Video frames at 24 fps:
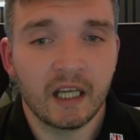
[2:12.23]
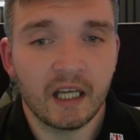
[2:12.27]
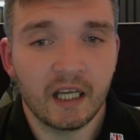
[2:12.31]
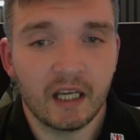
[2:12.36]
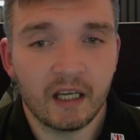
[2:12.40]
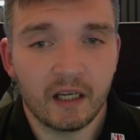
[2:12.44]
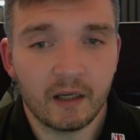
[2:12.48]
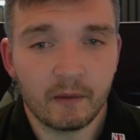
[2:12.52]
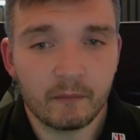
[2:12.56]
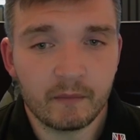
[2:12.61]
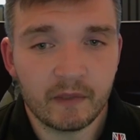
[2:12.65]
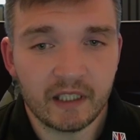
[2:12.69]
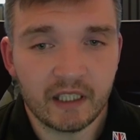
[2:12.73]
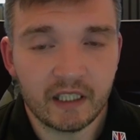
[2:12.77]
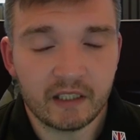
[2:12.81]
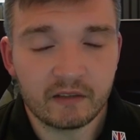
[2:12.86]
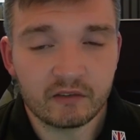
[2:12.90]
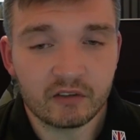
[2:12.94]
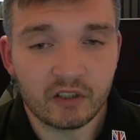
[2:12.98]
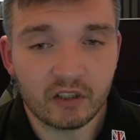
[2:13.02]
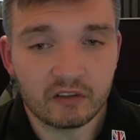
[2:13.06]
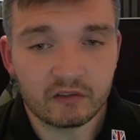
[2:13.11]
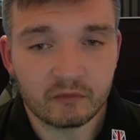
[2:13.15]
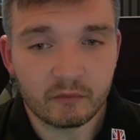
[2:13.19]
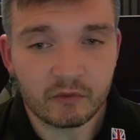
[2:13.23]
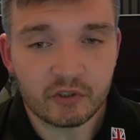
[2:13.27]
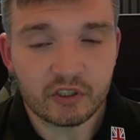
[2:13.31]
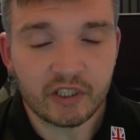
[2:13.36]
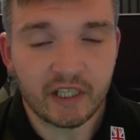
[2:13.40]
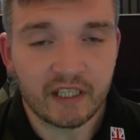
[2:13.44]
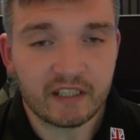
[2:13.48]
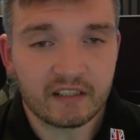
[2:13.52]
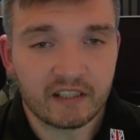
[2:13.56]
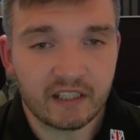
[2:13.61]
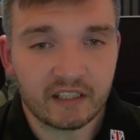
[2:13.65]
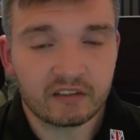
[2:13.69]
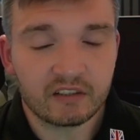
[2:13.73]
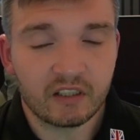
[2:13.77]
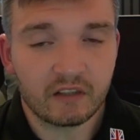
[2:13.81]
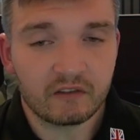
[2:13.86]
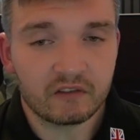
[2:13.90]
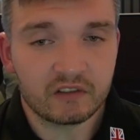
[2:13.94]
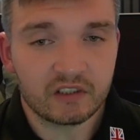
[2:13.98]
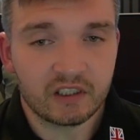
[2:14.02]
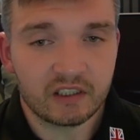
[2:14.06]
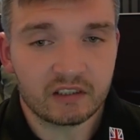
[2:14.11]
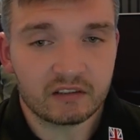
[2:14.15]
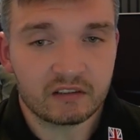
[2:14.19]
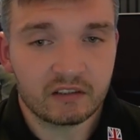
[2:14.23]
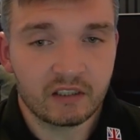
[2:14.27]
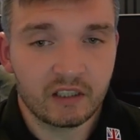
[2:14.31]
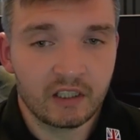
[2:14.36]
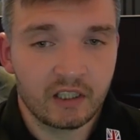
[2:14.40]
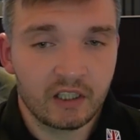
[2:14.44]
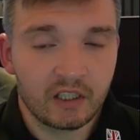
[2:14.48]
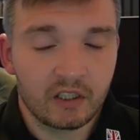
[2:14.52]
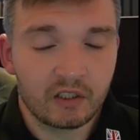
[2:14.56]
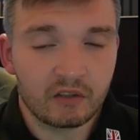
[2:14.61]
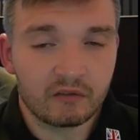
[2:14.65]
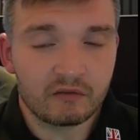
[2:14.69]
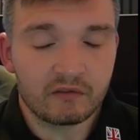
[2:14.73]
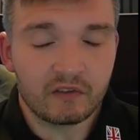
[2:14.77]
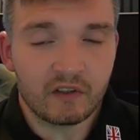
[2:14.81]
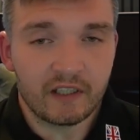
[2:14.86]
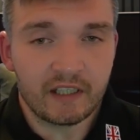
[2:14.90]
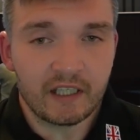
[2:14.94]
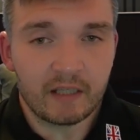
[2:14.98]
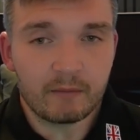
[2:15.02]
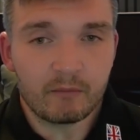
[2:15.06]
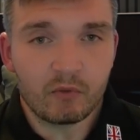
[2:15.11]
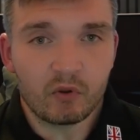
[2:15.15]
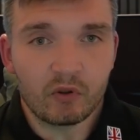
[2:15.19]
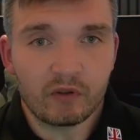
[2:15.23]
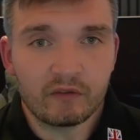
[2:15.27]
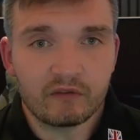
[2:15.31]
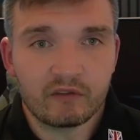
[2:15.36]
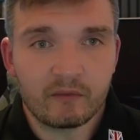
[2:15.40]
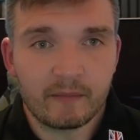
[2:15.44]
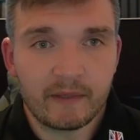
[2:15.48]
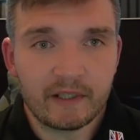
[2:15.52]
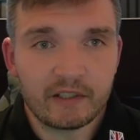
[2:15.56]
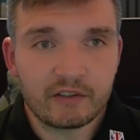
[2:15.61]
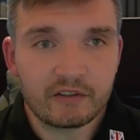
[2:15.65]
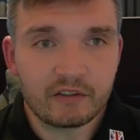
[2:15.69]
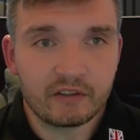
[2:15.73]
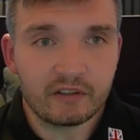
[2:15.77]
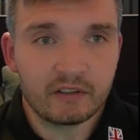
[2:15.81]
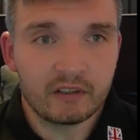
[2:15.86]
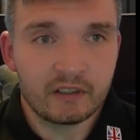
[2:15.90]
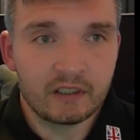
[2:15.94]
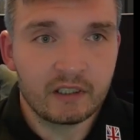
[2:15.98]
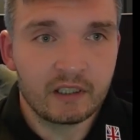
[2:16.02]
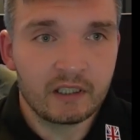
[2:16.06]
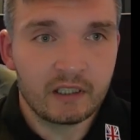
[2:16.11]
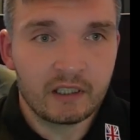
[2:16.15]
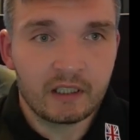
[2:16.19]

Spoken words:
in terms of machines and their services, and find out more information